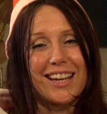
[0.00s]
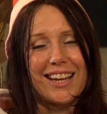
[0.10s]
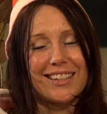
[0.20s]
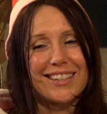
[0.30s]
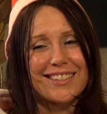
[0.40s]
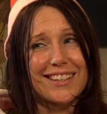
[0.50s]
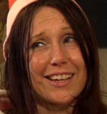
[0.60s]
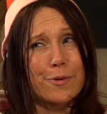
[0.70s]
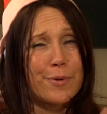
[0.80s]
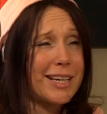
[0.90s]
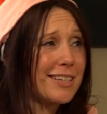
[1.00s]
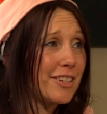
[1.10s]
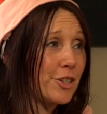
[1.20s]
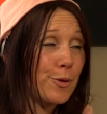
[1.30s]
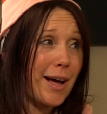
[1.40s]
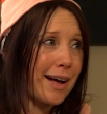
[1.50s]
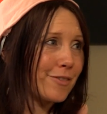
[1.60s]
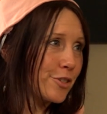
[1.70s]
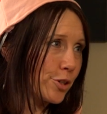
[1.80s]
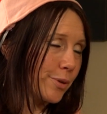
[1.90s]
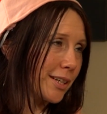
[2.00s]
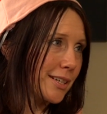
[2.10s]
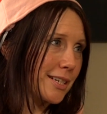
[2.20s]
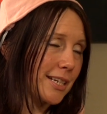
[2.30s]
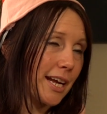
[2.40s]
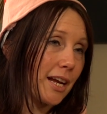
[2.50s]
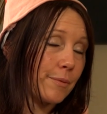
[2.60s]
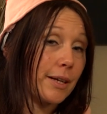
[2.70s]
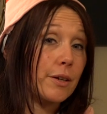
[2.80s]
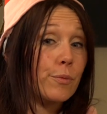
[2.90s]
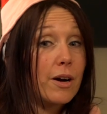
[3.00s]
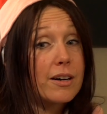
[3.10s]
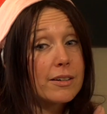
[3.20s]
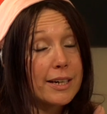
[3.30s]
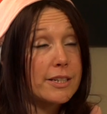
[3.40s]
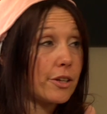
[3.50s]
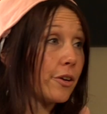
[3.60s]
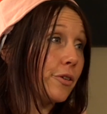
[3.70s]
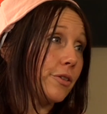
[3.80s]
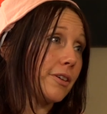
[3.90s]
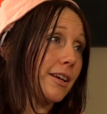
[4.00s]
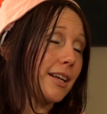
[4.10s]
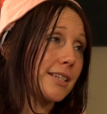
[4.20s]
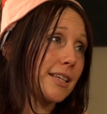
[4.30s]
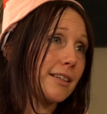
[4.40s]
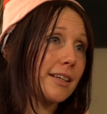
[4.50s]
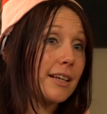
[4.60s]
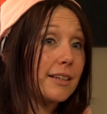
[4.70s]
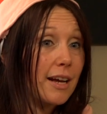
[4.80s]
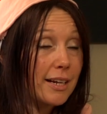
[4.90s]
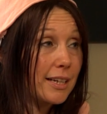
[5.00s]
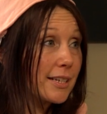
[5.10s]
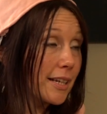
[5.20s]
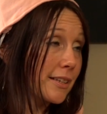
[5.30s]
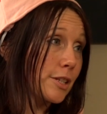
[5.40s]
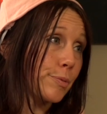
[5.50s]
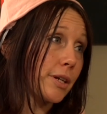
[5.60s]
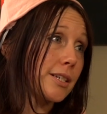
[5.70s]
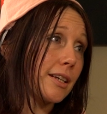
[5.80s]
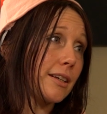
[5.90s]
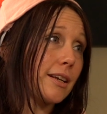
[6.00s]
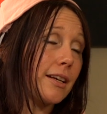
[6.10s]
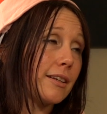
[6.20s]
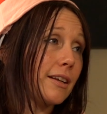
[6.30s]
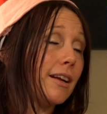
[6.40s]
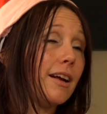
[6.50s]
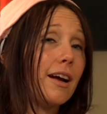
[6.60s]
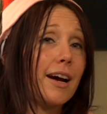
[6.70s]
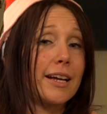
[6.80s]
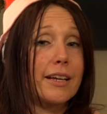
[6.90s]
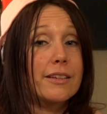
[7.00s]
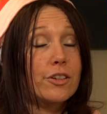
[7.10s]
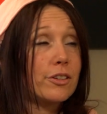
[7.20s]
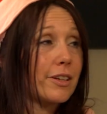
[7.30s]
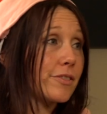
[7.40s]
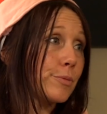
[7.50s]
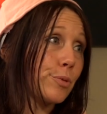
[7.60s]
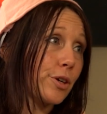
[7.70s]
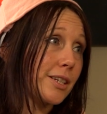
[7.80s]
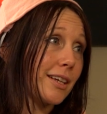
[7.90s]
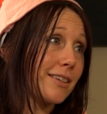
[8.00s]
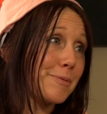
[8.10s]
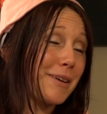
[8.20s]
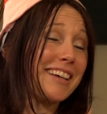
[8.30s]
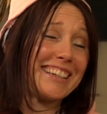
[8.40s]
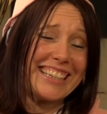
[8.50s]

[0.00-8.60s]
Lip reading: And he's like, what? Do you have to do it today? I'm like, well, I do. And I said, like, I need to get these printed. And I get that your life's important, but